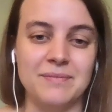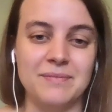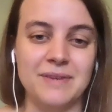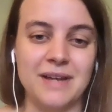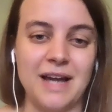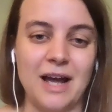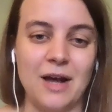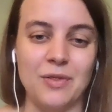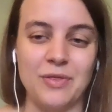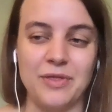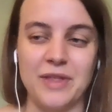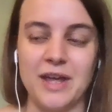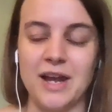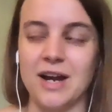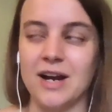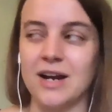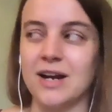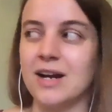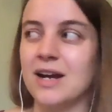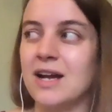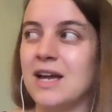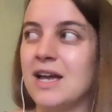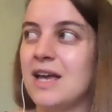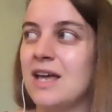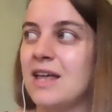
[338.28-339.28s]
out
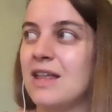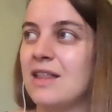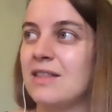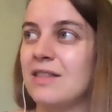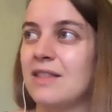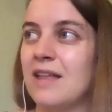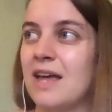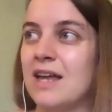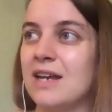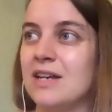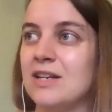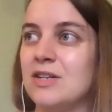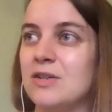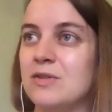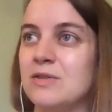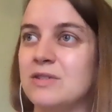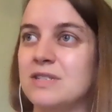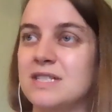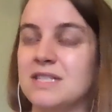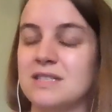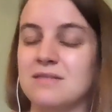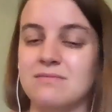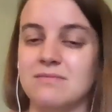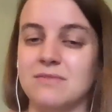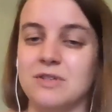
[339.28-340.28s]
there, then
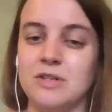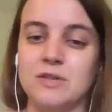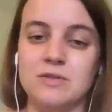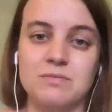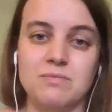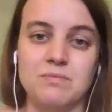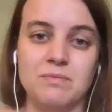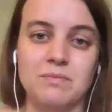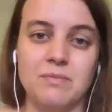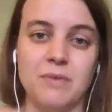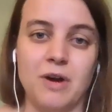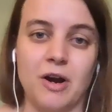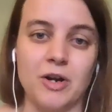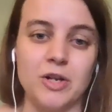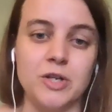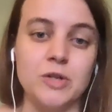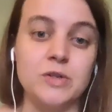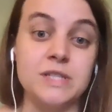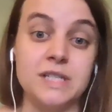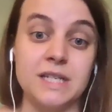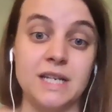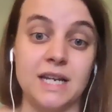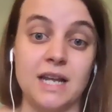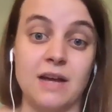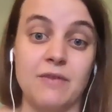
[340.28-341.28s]
you are
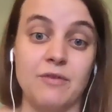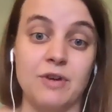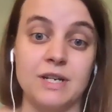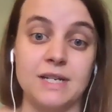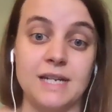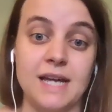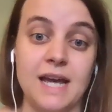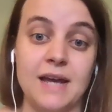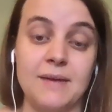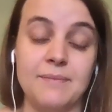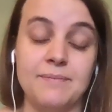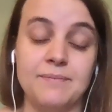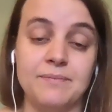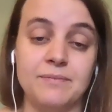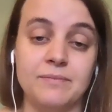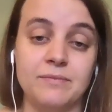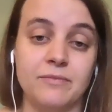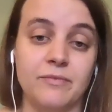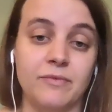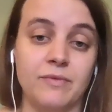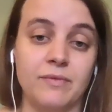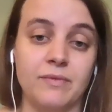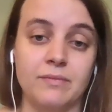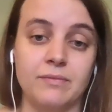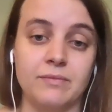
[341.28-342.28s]
using it every day.
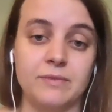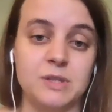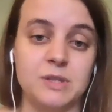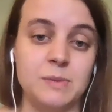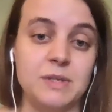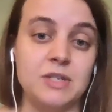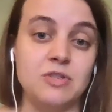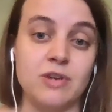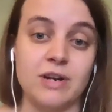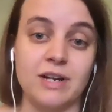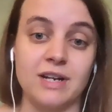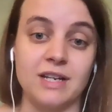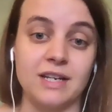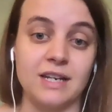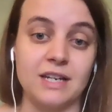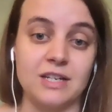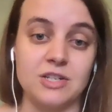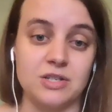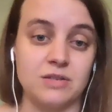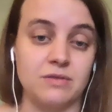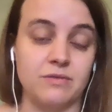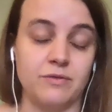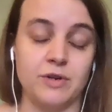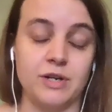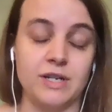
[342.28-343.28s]
Speech
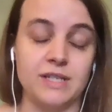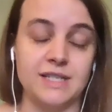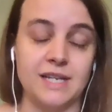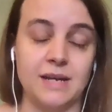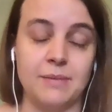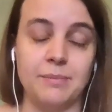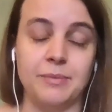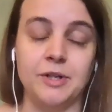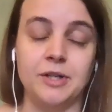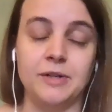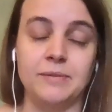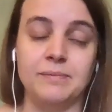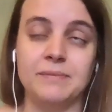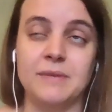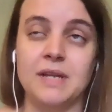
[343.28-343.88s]
recognition, for example.